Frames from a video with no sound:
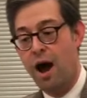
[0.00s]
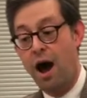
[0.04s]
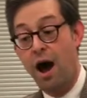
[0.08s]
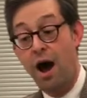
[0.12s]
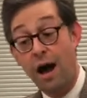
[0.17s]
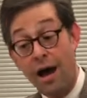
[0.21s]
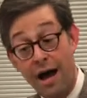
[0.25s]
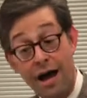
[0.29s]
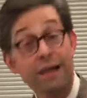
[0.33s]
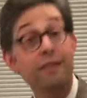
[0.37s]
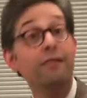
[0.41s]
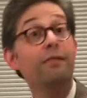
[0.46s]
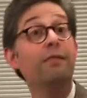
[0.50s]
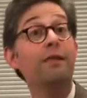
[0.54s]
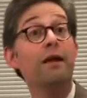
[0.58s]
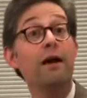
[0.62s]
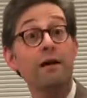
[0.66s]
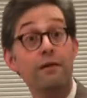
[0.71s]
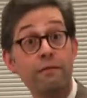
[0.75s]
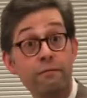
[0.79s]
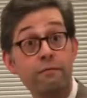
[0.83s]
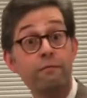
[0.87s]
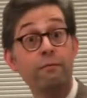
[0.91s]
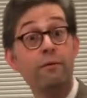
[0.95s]
Uh, I
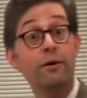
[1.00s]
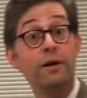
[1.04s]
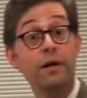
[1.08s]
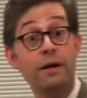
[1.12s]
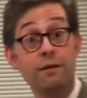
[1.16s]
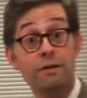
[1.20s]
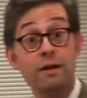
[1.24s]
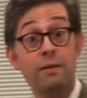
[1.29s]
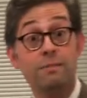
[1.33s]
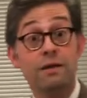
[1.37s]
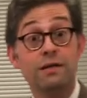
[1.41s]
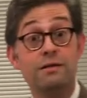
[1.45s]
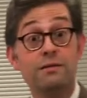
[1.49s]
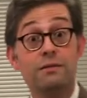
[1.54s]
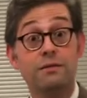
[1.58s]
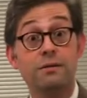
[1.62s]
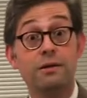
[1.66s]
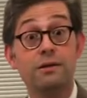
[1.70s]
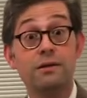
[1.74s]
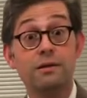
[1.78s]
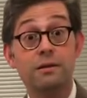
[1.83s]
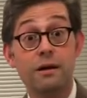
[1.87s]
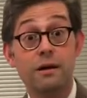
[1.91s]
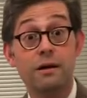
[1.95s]
love working with my
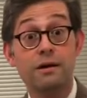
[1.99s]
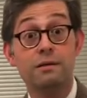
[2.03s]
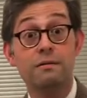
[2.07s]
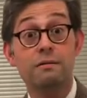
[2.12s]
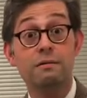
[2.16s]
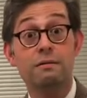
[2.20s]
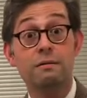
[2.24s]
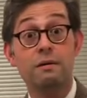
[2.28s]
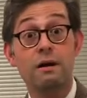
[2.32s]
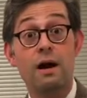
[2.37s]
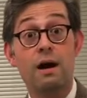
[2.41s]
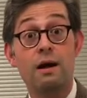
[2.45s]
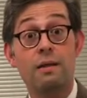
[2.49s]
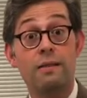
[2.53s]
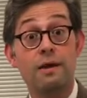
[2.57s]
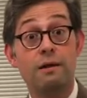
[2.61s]
students on uh,